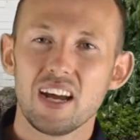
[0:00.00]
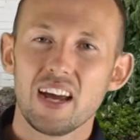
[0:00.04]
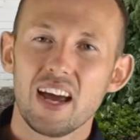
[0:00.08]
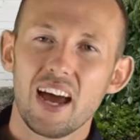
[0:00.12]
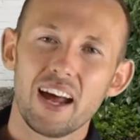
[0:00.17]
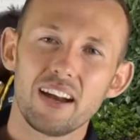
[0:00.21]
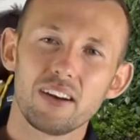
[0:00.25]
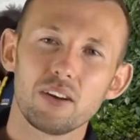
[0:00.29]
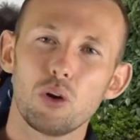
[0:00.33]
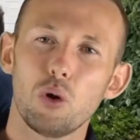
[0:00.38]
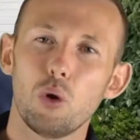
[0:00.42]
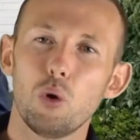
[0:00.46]

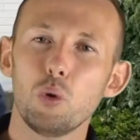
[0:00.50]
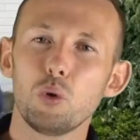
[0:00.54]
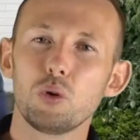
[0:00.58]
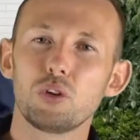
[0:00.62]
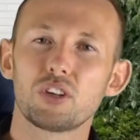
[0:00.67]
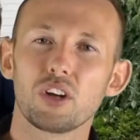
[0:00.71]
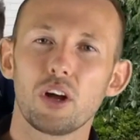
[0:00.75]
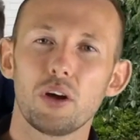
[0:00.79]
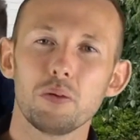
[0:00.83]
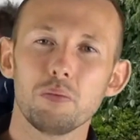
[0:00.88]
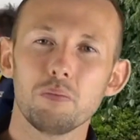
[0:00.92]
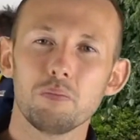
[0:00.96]
And
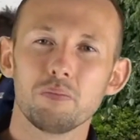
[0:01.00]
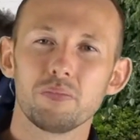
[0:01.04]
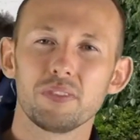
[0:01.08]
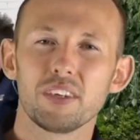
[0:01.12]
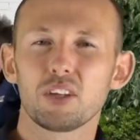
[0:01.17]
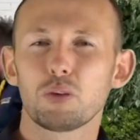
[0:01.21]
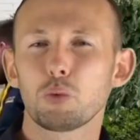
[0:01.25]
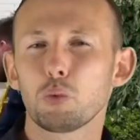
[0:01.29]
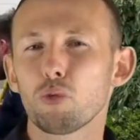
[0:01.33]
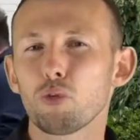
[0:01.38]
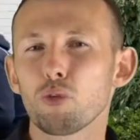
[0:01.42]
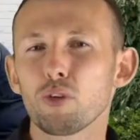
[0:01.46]
also,
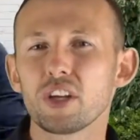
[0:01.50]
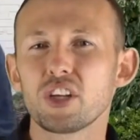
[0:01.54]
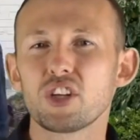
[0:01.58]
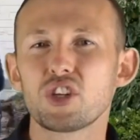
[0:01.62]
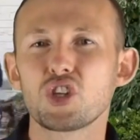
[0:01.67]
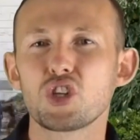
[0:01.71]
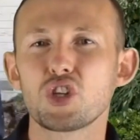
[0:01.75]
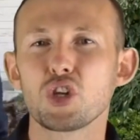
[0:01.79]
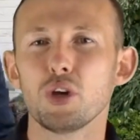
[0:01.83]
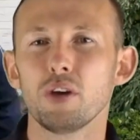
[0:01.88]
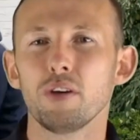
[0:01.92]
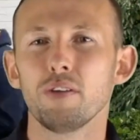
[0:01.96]
this will
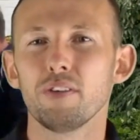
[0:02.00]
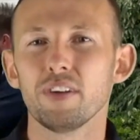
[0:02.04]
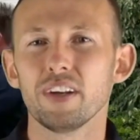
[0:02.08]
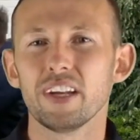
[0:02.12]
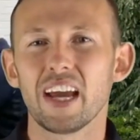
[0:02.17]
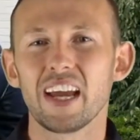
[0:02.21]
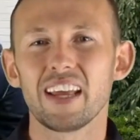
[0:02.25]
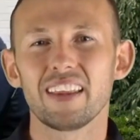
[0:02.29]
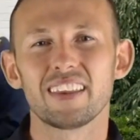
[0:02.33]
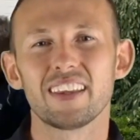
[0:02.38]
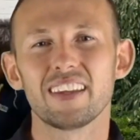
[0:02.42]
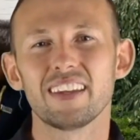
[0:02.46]

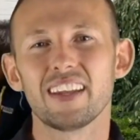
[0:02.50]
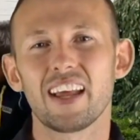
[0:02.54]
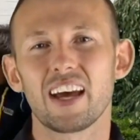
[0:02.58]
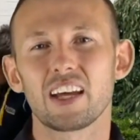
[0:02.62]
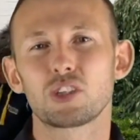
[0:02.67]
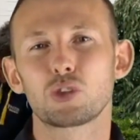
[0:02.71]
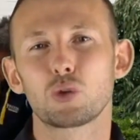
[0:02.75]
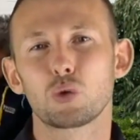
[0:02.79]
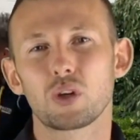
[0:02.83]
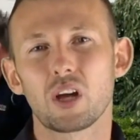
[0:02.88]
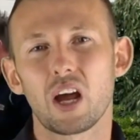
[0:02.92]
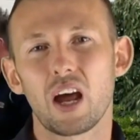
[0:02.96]
rejuvenate the
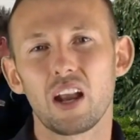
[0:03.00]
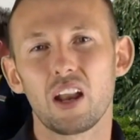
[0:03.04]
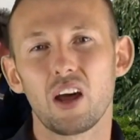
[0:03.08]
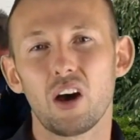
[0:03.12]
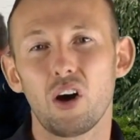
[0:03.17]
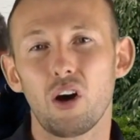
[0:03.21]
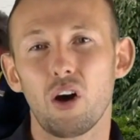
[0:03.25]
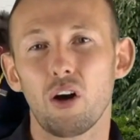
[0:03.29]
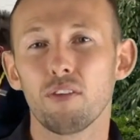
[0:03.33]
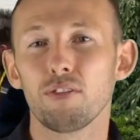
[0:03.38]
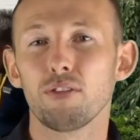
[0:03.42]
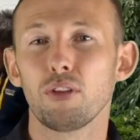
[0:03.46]
natural color
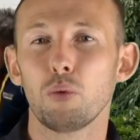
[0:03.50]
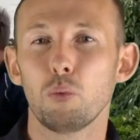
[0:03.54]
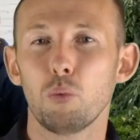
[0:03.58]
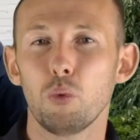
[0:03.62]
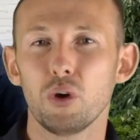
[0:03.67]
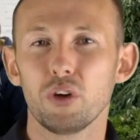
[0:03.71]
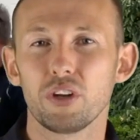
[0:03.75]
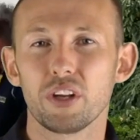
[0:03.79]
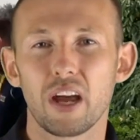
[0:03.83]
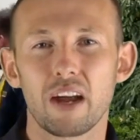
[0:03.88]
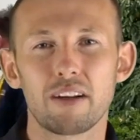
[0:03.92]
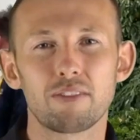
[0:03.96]
of the
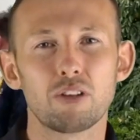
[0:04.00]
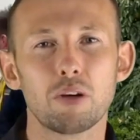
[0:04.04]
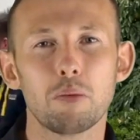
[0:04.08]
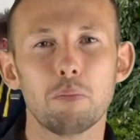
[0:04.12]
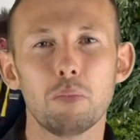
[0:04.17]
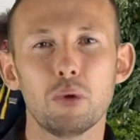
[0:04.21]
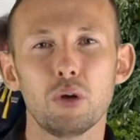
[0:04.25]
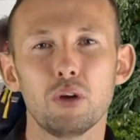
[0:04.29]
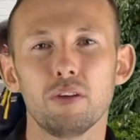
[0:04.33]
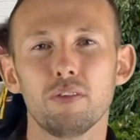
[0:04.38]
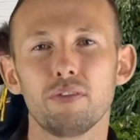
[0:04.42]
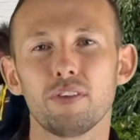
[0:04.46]
wood and
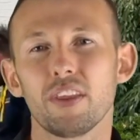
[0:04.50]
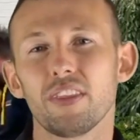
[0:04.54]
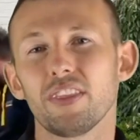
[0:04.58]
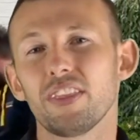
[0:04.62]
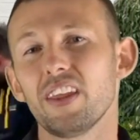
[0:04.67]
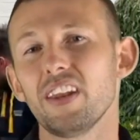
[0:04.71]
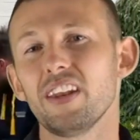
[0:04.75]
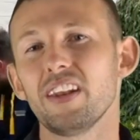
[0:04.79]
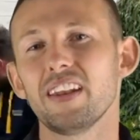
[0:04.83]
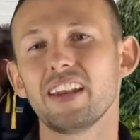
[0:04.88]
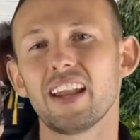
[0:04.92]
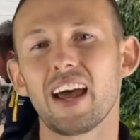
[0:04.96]
remove
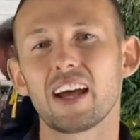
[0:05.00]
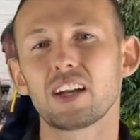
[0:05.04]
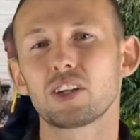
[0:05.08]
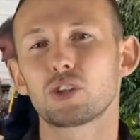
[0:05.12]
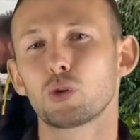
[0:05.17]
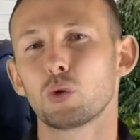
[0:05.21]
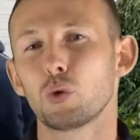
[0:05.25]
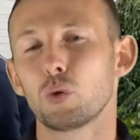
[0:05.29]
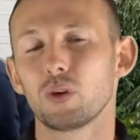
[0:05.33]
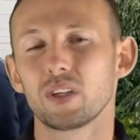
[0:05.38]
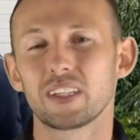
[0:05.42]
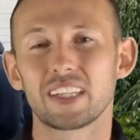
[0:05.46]
the
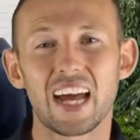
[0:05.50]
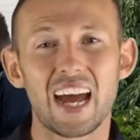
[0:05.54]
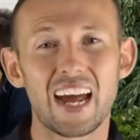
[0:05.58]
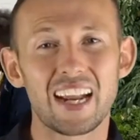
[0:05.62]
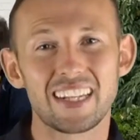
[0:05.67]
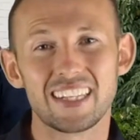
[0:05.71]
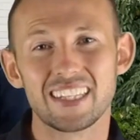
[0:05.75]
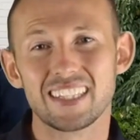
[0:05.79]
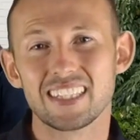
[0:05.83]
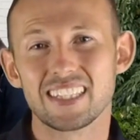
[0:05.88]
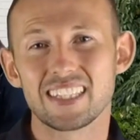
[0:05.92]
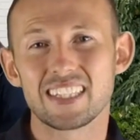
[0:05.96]
natural
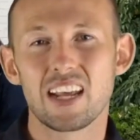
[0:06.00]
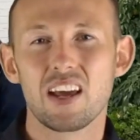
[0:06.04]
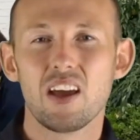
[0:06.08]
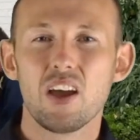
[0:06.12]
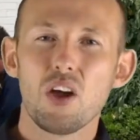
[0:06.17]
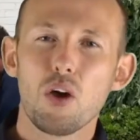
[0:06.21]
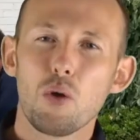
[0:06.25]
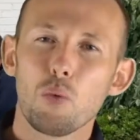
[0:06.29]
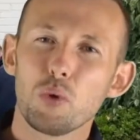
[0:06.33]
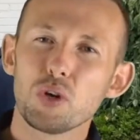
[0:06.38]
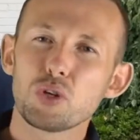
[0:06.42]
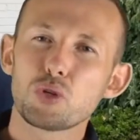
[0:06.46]
tannins,
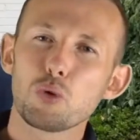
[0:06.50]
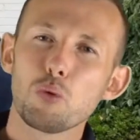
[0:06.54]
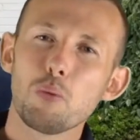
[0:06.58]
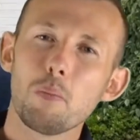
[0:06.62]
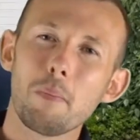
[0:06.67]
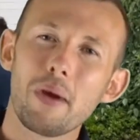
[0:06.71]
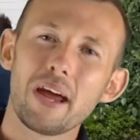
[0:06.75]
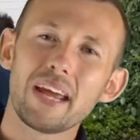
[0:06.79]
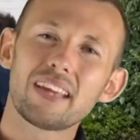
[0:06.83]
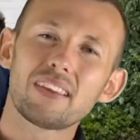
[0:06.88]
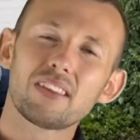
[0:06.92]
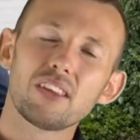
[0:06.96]
which will
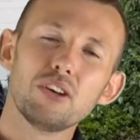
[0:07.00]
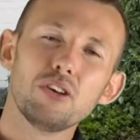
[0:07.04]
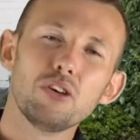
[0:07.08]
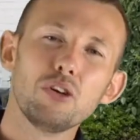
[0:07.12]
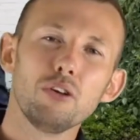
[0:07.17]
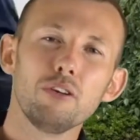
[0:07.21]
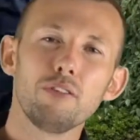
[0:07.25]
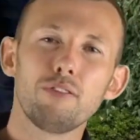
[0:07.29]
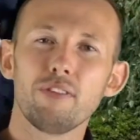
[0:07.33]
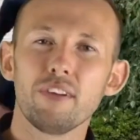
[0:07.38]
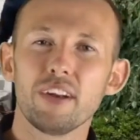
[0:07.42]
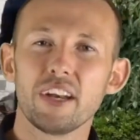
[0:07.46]
make the
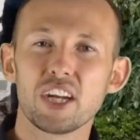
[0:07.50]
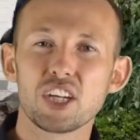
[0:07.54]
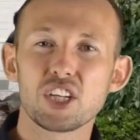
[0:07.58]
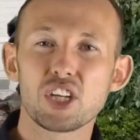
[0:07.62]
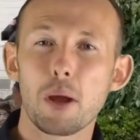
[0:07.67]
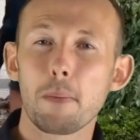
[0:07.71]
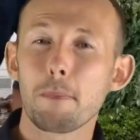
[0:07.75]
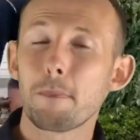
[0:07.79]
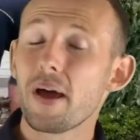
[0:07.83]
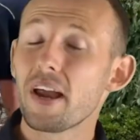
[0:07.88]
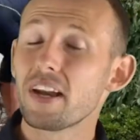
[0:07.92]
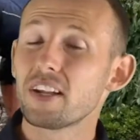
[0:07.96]
new finish
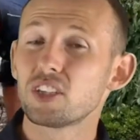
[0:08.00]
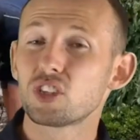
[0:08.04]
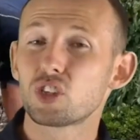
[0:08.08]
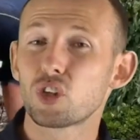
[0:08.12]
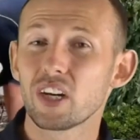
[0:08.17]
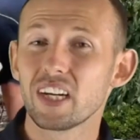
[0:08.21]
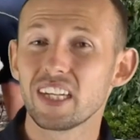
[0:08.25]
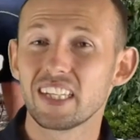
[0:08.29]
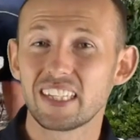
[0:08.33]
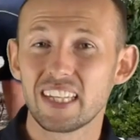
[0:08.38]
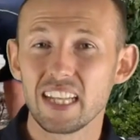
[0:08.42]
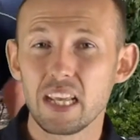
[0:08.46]

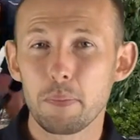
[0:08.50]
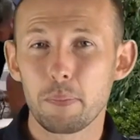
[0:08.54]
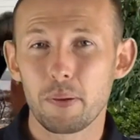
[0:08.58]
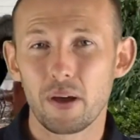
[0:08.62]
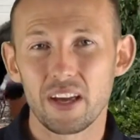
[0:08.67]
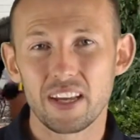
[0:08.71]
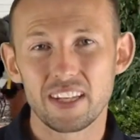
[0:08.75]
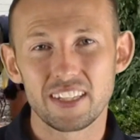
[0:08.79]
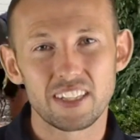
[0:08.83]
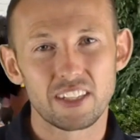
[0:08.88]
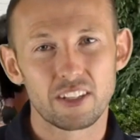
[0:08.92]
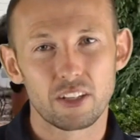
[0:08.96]
penetrate deeper
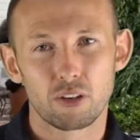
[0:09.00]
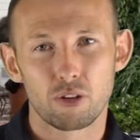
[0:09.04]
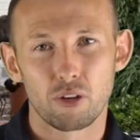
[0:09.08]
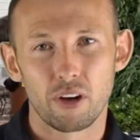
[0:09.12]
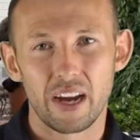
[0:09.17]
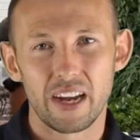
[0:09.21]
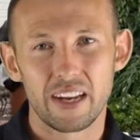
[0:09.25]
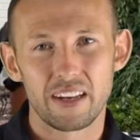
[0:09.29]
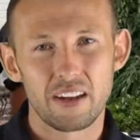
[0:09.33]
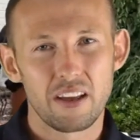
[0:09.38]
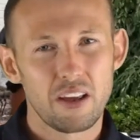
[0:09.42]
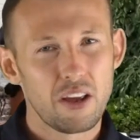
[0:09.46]
into the
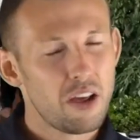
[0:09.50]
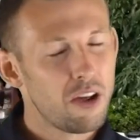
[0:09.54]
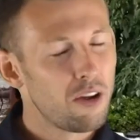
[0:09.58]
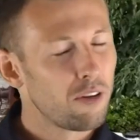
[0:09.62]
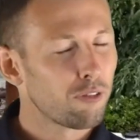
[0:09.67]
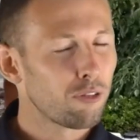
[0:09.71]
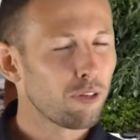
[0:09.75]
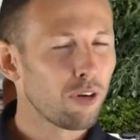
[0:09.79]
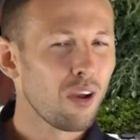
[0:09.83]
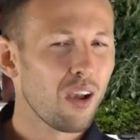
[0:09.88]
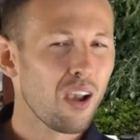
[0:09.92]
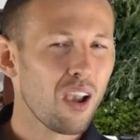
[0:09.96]
grain
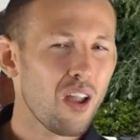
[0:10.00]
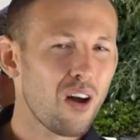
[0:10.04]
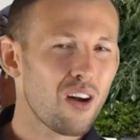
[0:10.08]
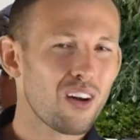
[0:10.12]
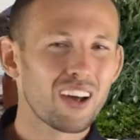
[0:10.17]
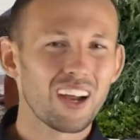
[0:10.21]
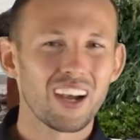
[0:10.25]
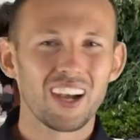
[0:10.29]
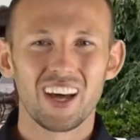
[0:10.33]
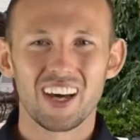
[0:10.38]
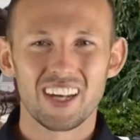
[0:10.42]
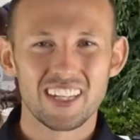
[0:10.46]
for a
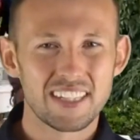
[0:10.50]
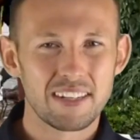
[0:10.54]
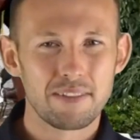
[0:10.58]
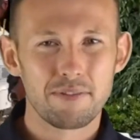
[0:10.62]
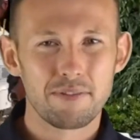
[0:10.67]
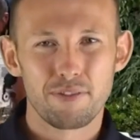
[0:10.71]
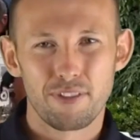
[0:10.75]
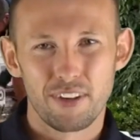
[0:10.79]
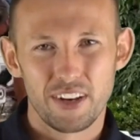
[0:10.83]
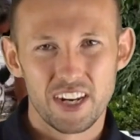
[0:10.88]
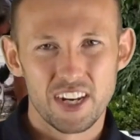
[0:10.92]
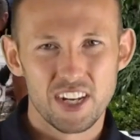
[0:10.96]
longer lasting
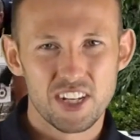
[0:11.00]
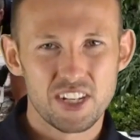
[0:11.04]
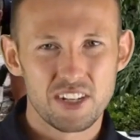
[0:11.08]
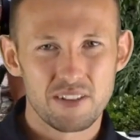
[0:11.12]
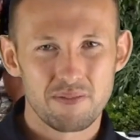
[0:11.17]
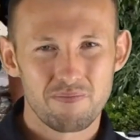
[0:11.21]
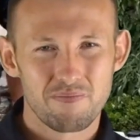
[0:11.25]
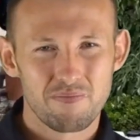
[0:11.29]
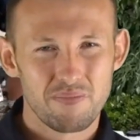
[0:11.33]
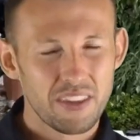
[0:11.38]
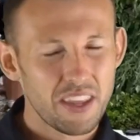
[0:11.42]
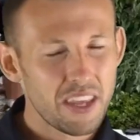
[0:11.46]
finish.
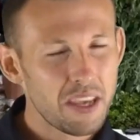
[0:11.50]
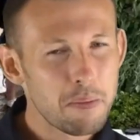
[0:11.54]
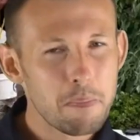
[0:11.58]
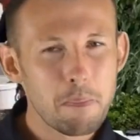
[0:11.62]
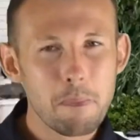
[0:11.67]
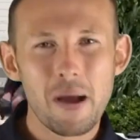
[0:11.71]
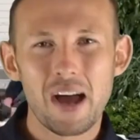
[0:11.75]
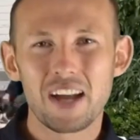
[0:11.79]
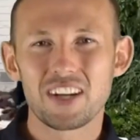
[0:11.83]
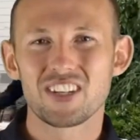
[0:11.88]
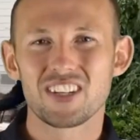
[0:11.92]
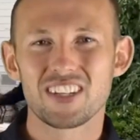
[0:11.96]

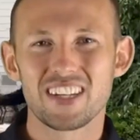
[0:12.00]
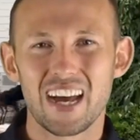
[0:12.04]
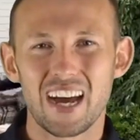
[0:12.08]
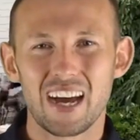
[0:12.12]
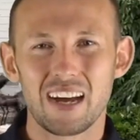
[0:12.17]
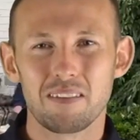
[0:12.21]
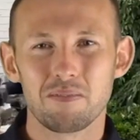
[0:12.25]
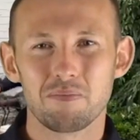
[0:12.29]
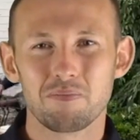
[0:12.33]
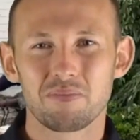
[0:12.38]
Imagine that.